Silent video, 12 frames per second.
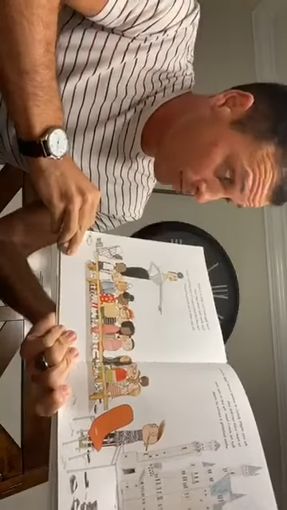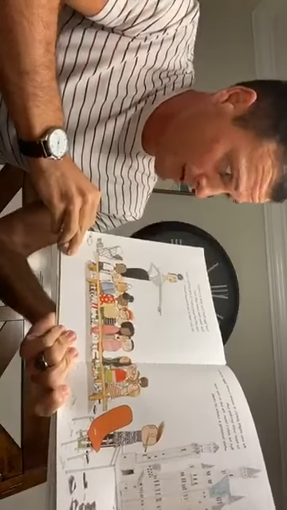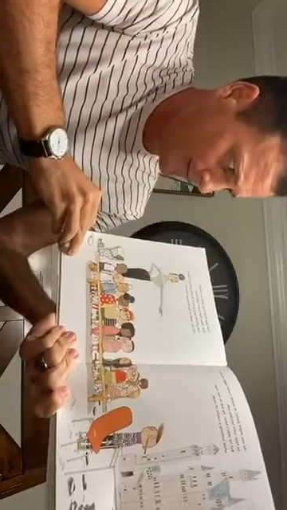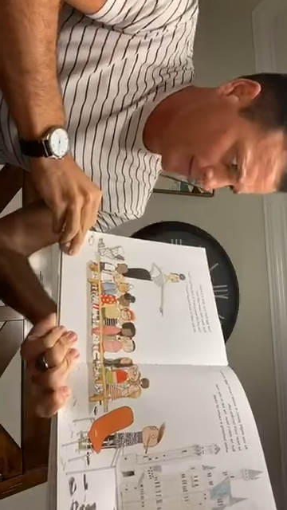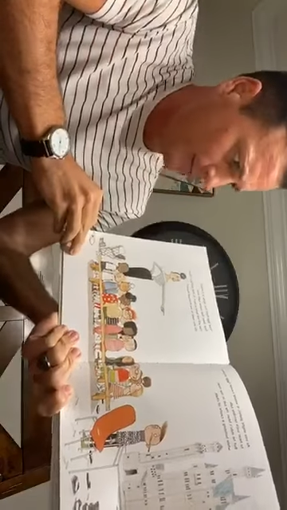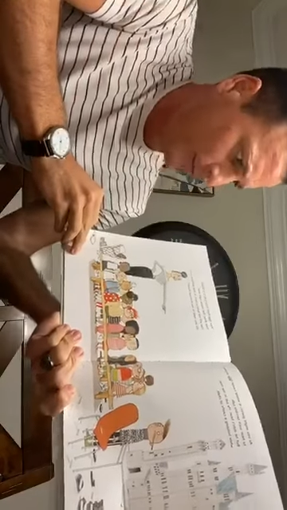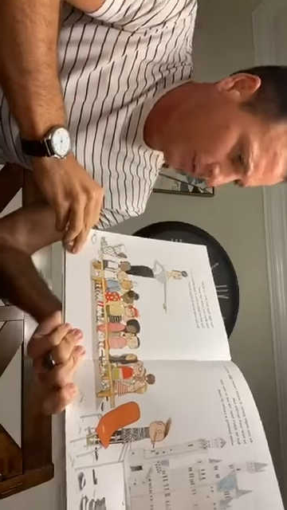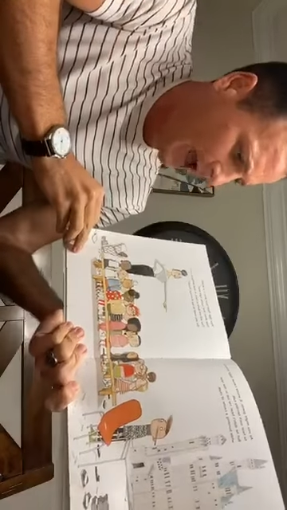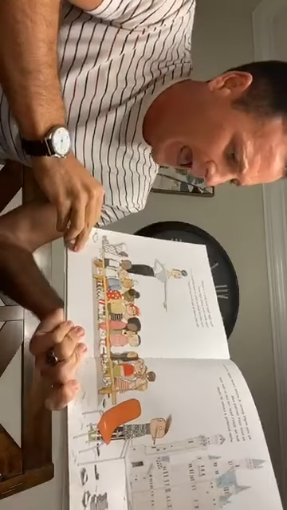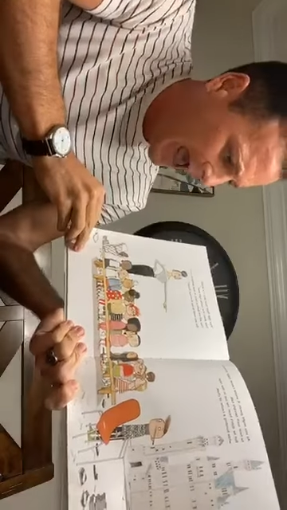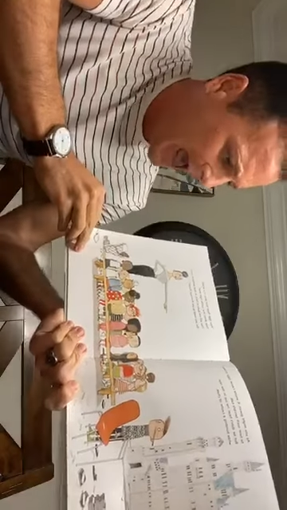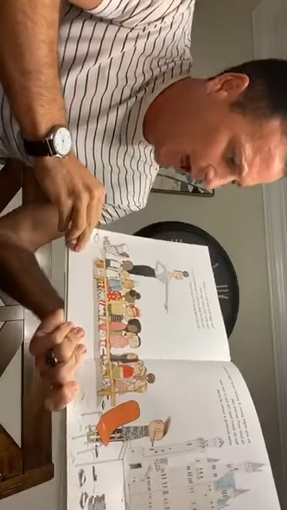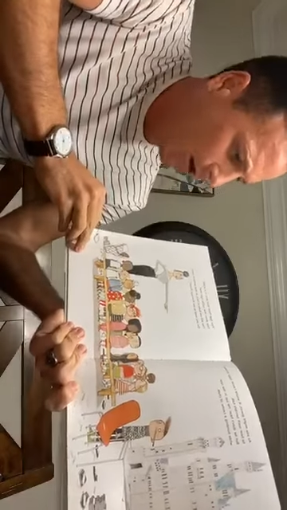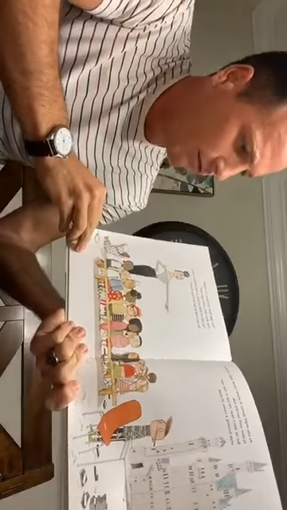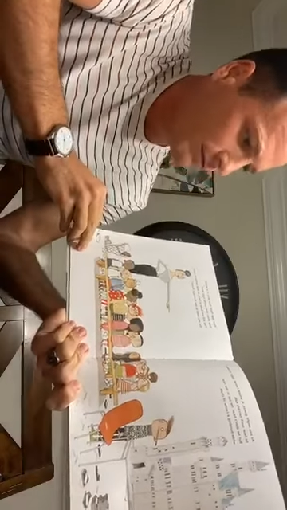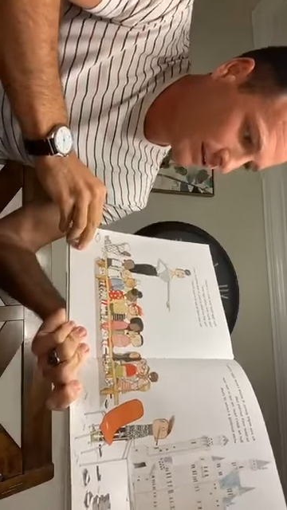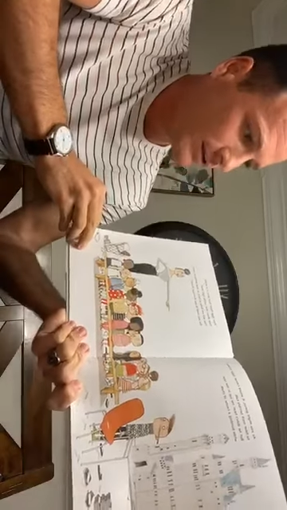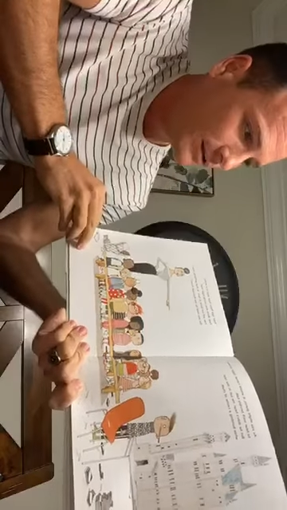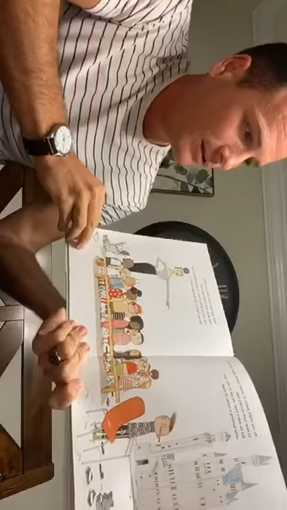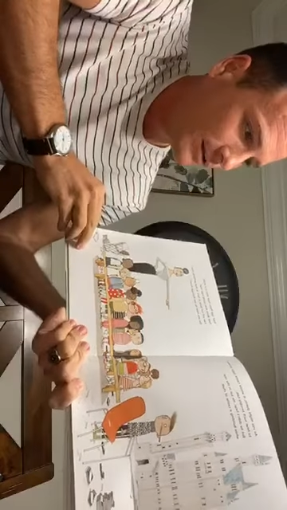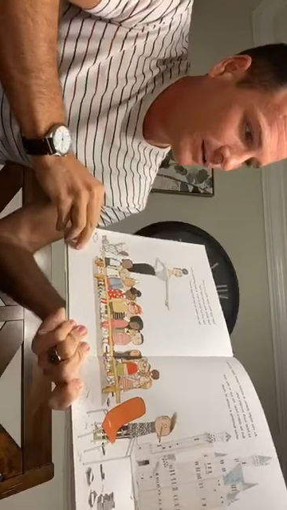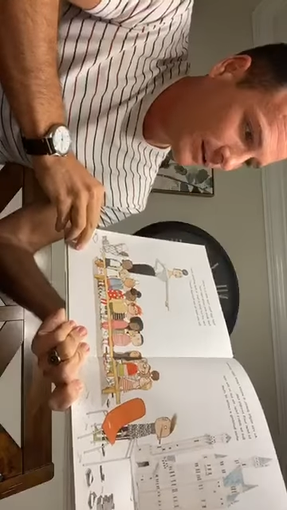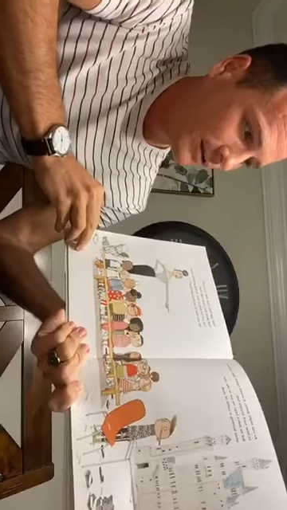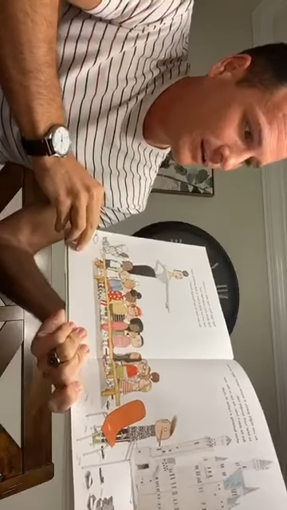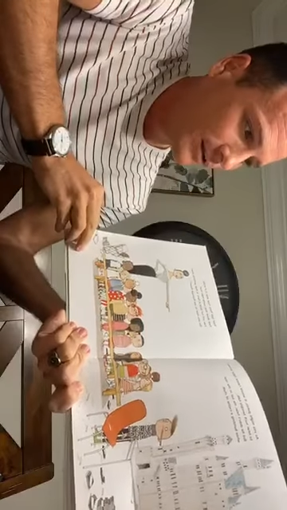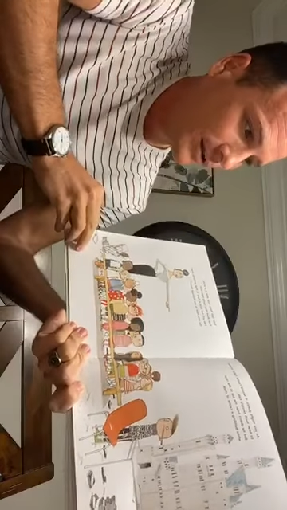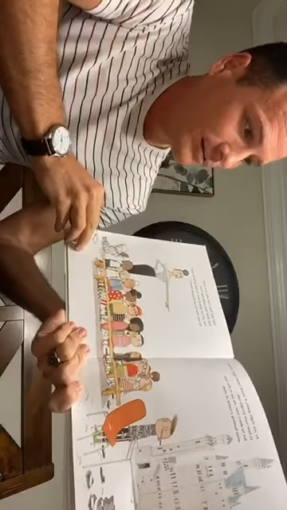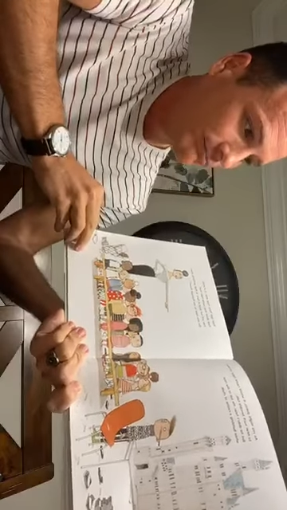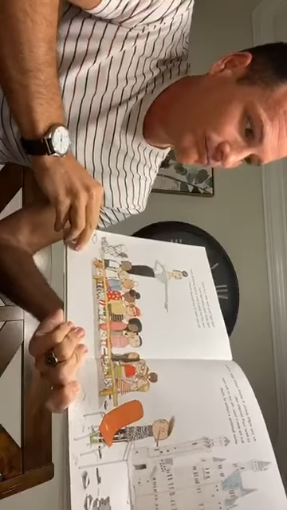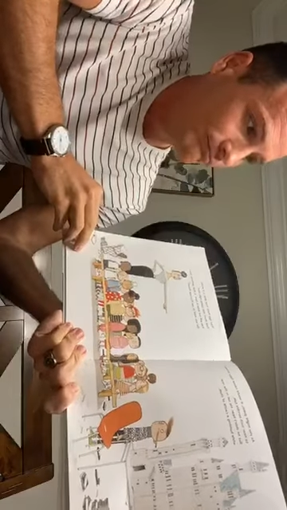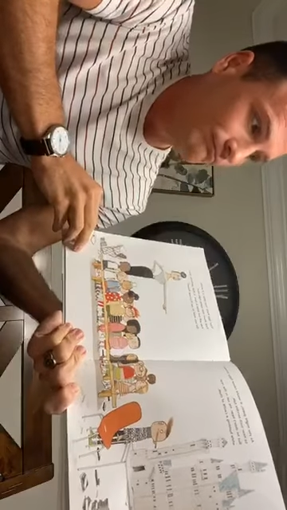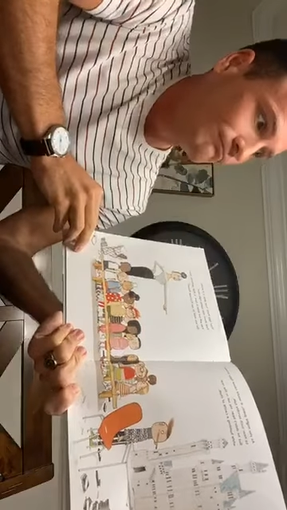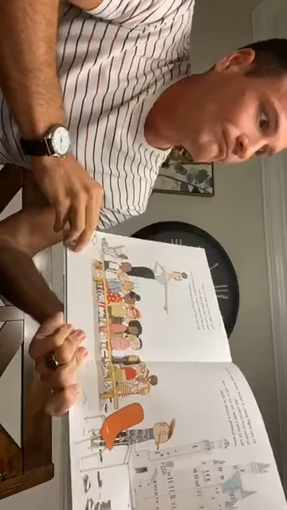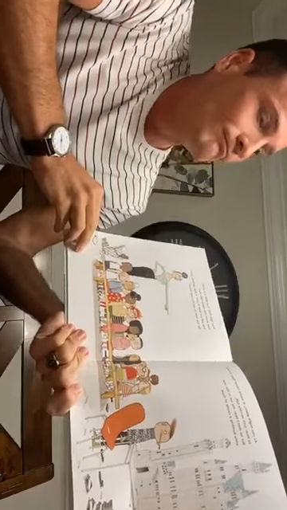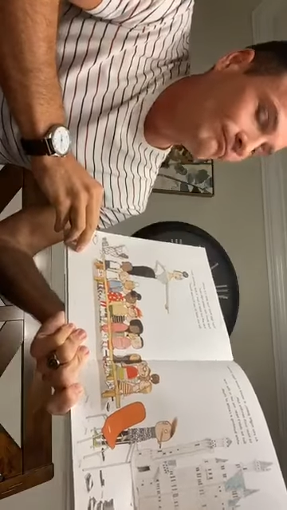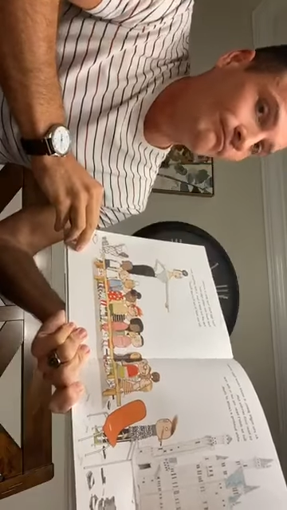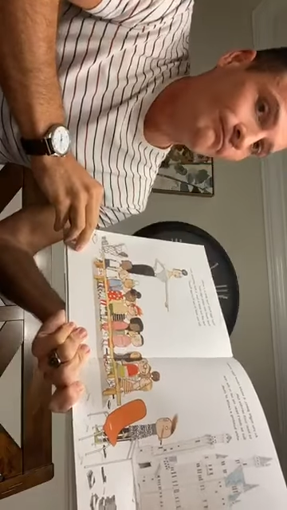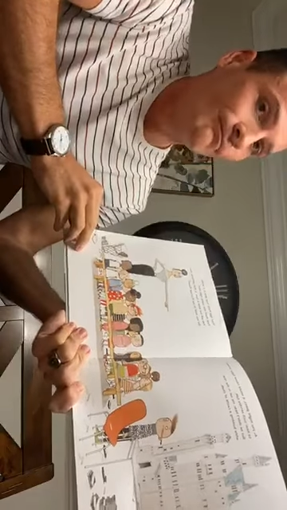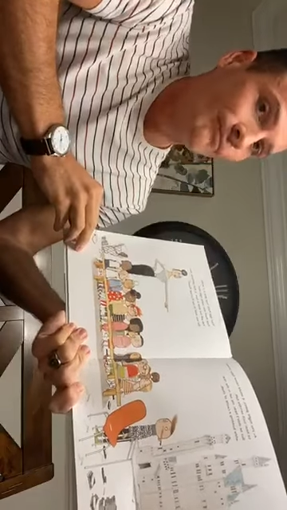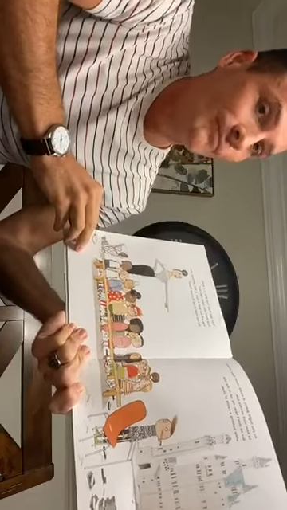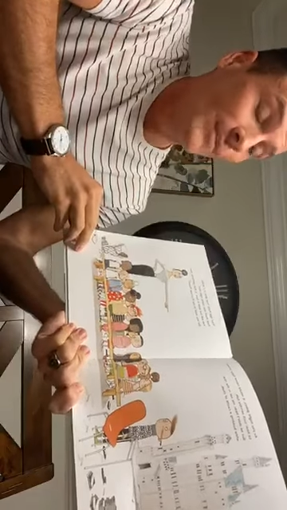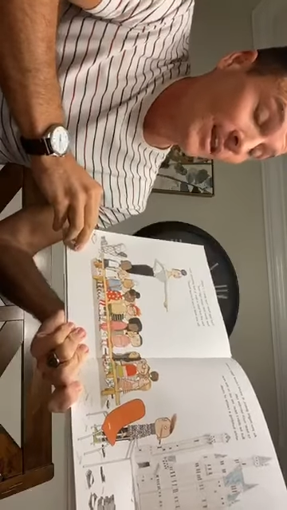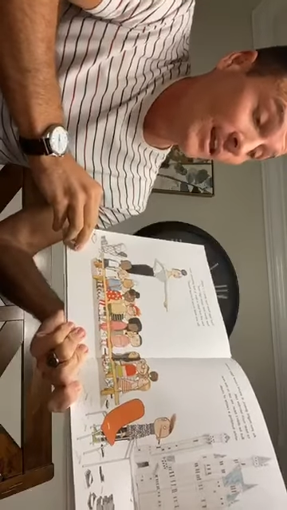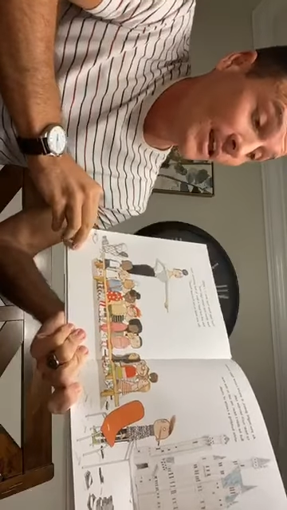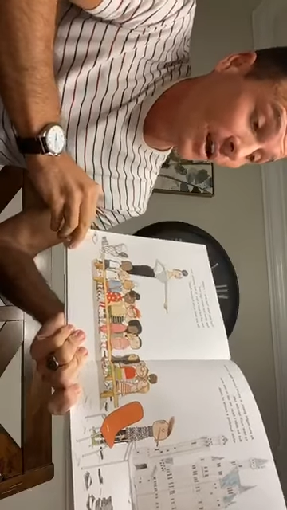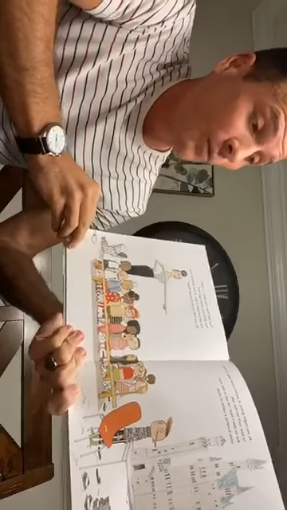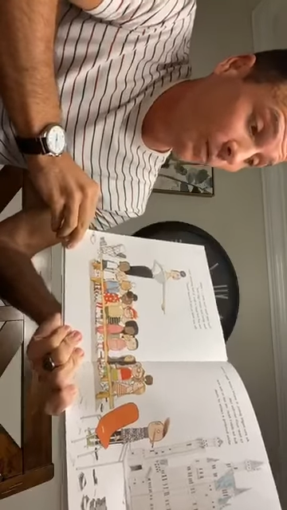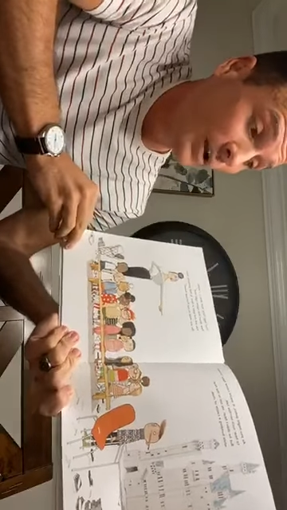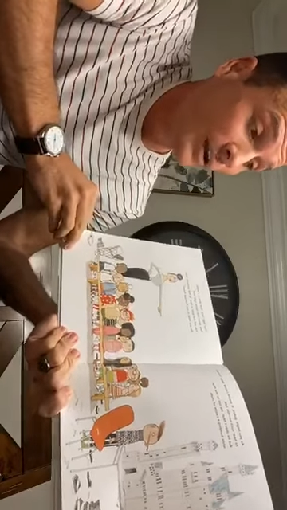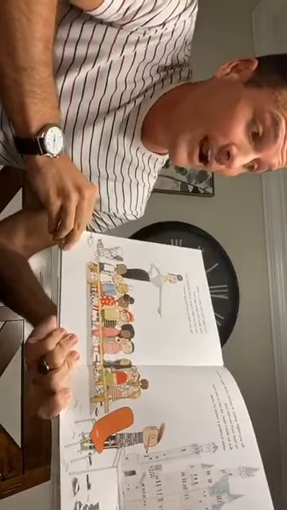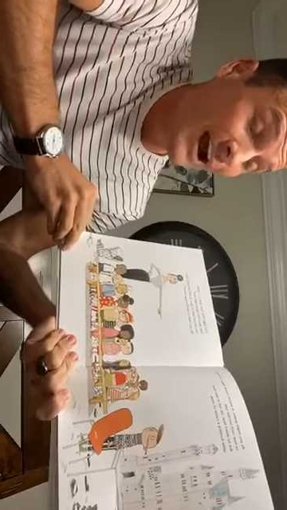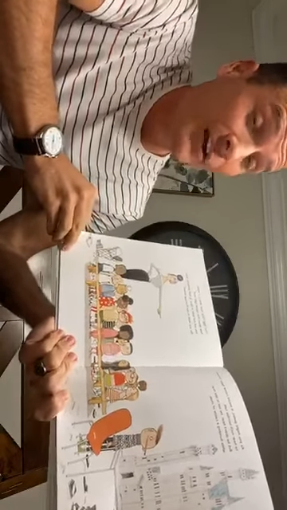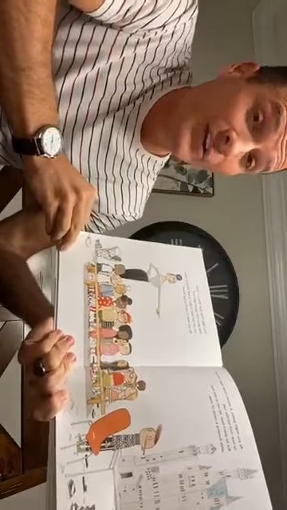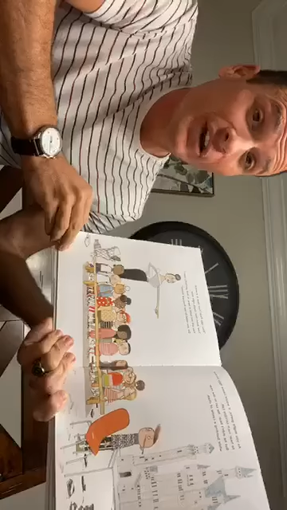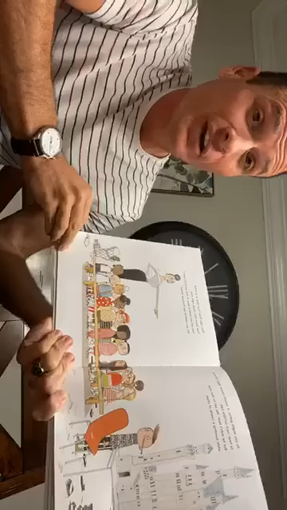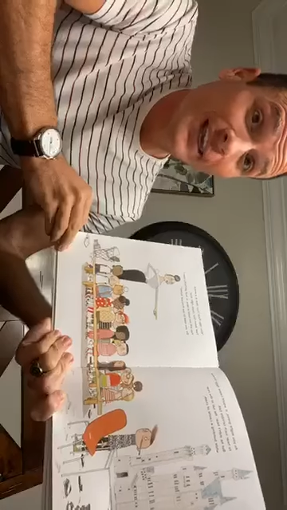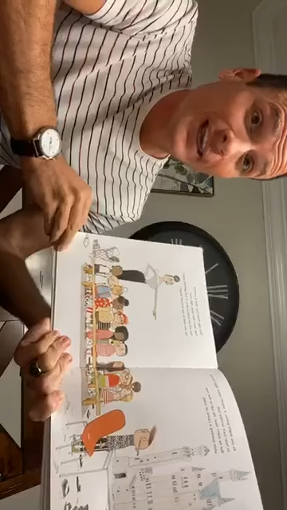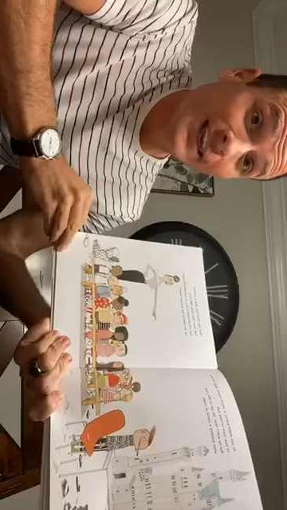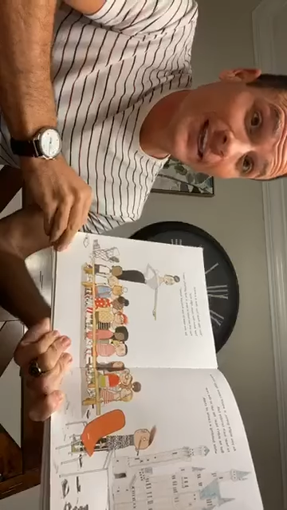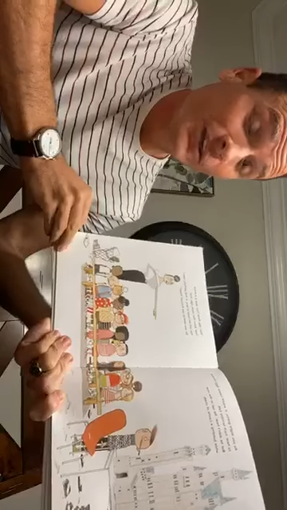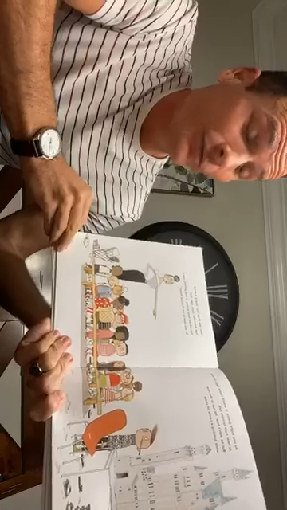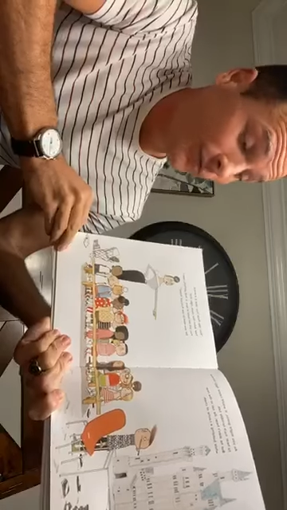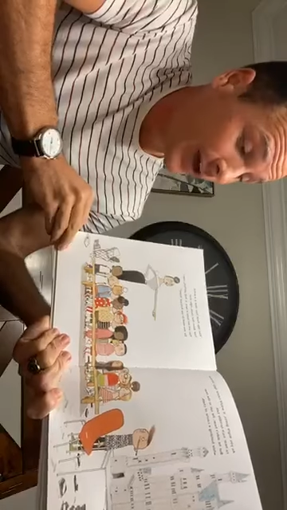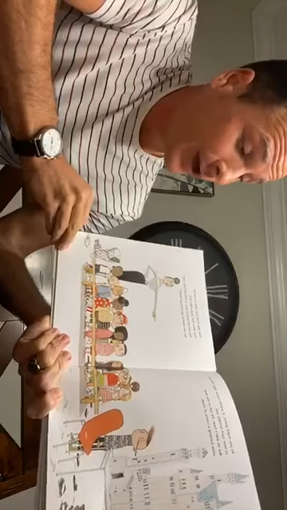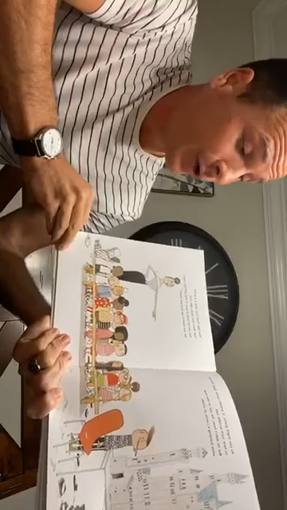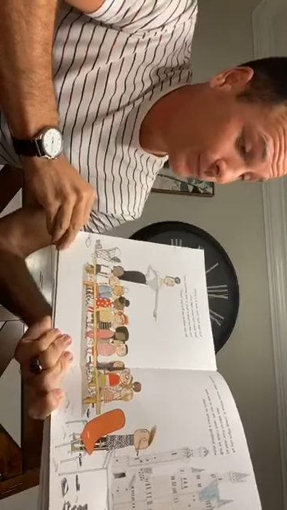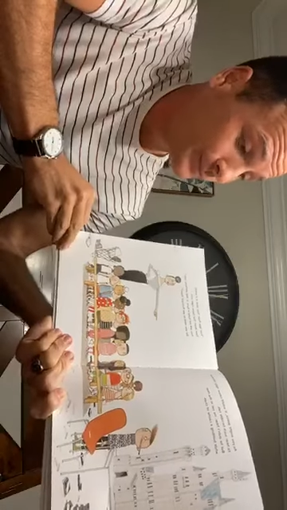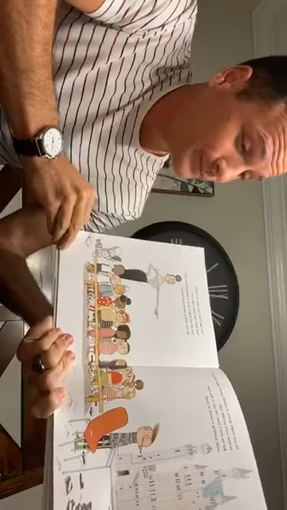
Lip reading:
[unreadable: no face in view]